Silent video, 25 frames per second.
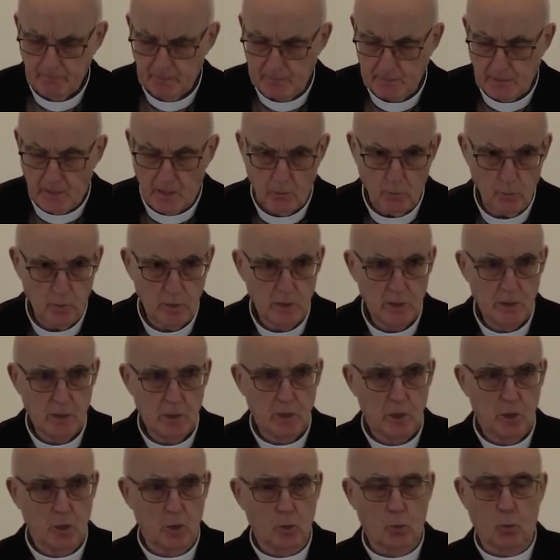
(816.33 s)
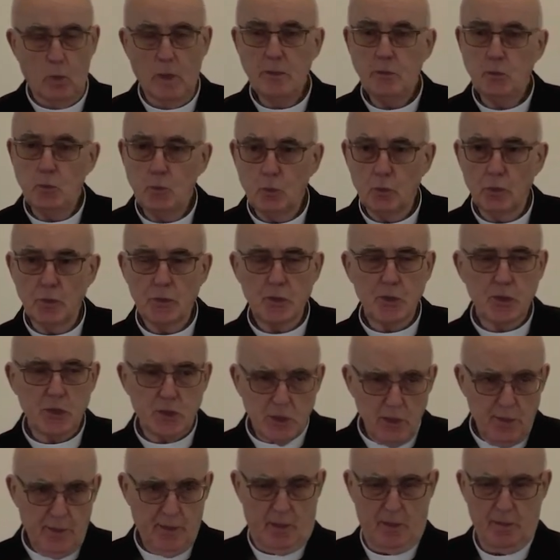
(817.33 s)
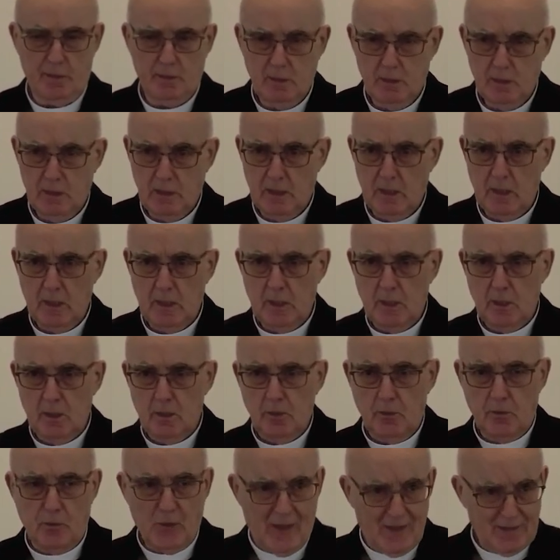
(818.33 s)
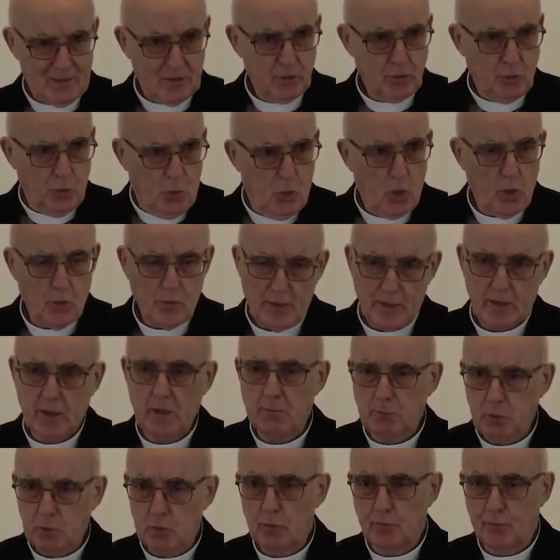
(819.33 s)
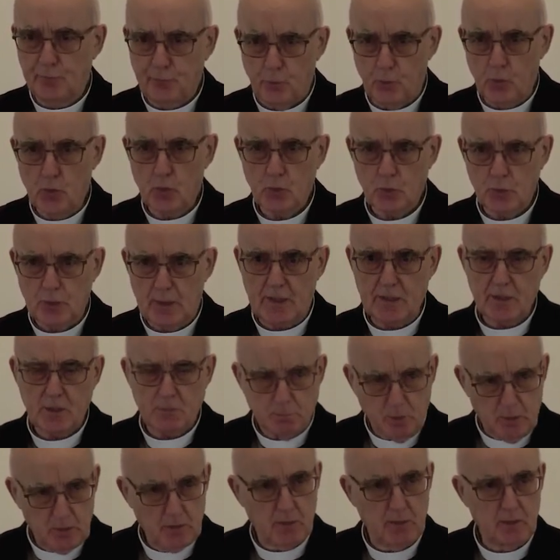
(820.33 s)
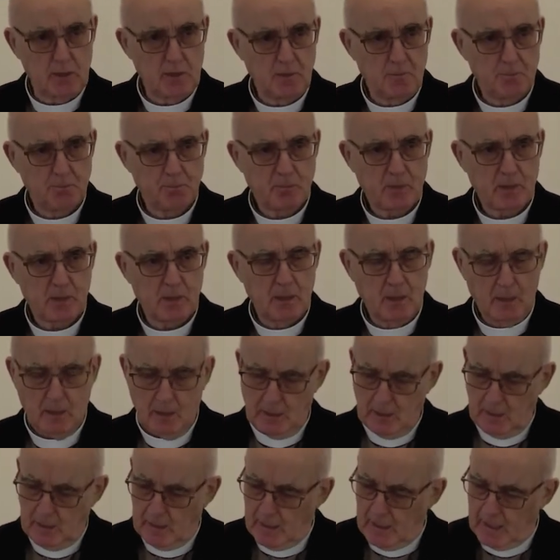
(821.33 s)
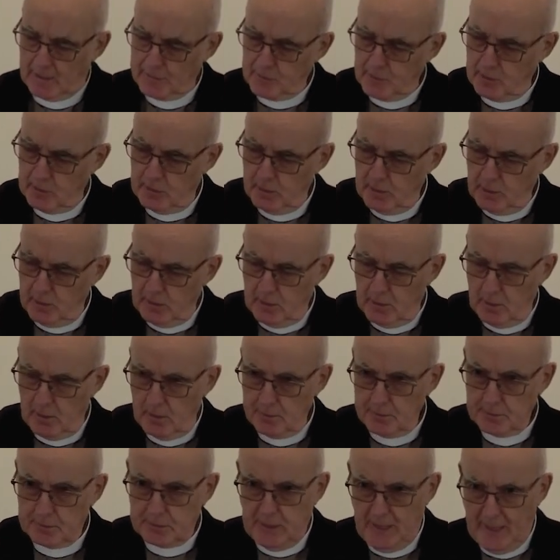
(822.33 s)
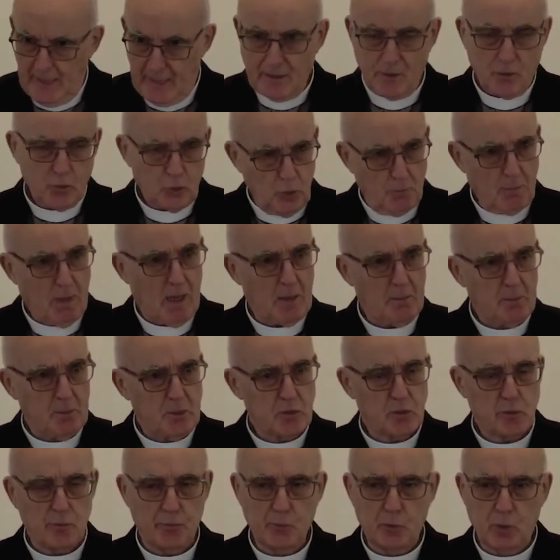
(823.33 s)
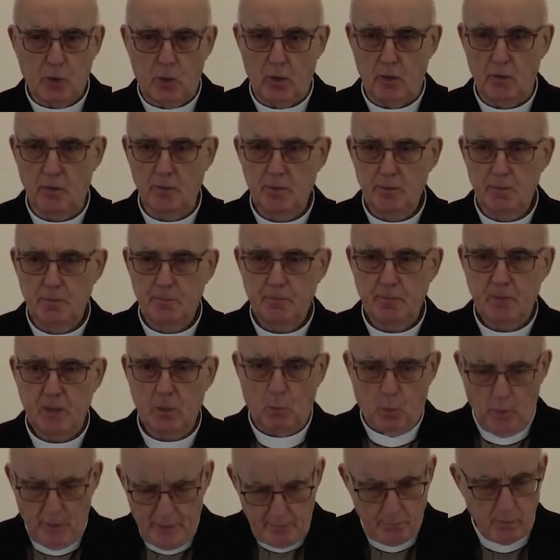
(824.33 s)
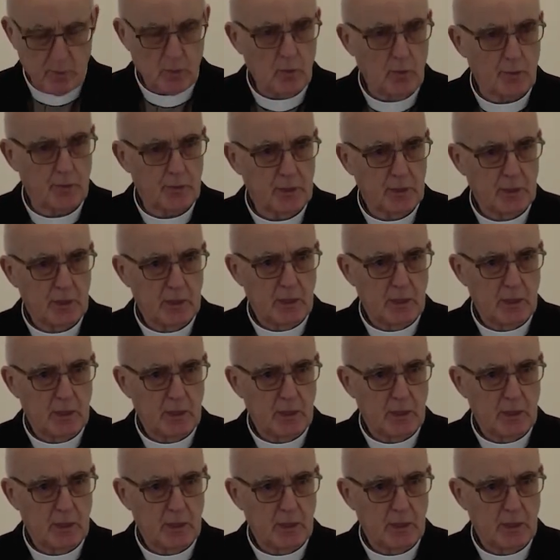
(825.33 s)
Now, when you consider that law that came into force last Monday and the Ten Commandments of God, what have we got?